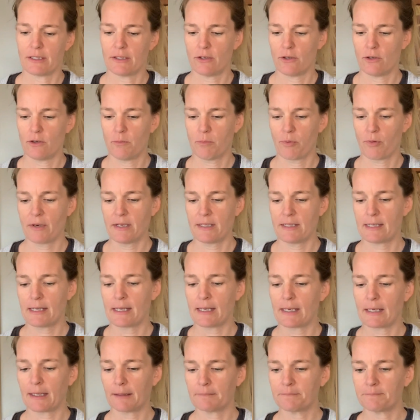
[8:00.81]
new
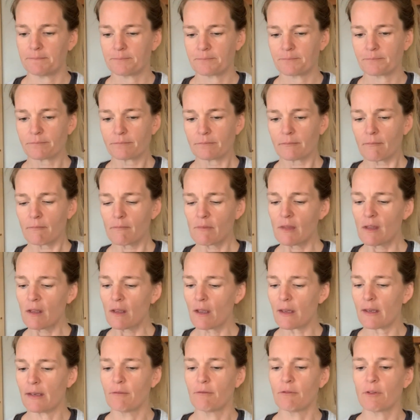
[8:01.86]
printing
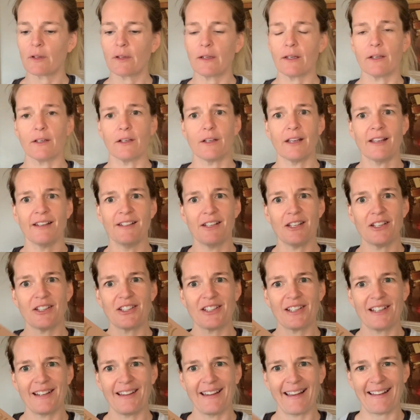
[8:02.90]
in really good
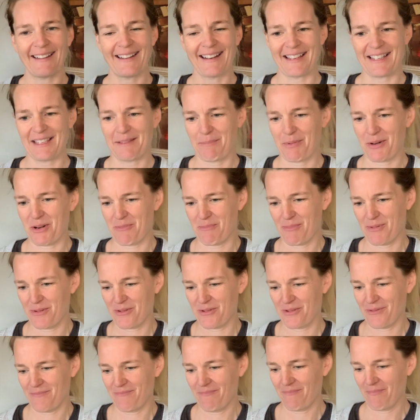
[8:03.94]
condition, that nice
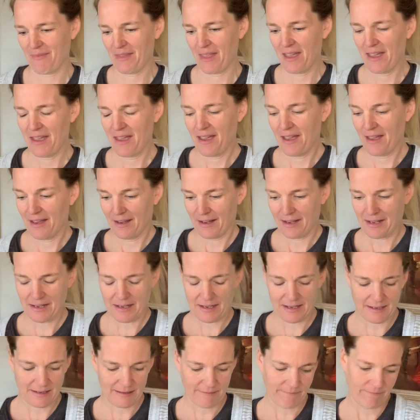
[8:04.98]
purple.
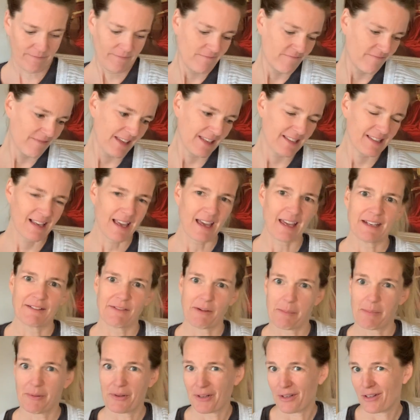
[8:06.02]
That's kind of a
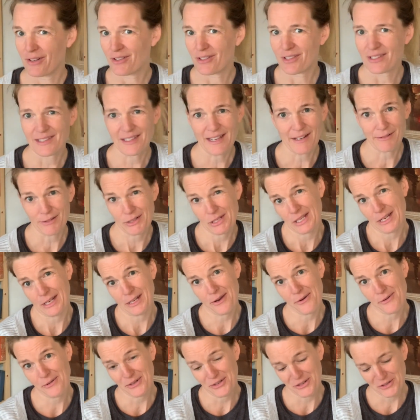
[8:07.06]
book you just never say
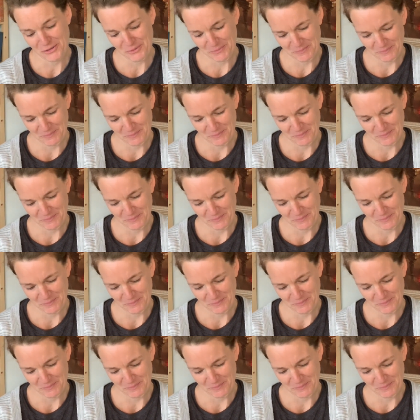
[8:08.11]
no to.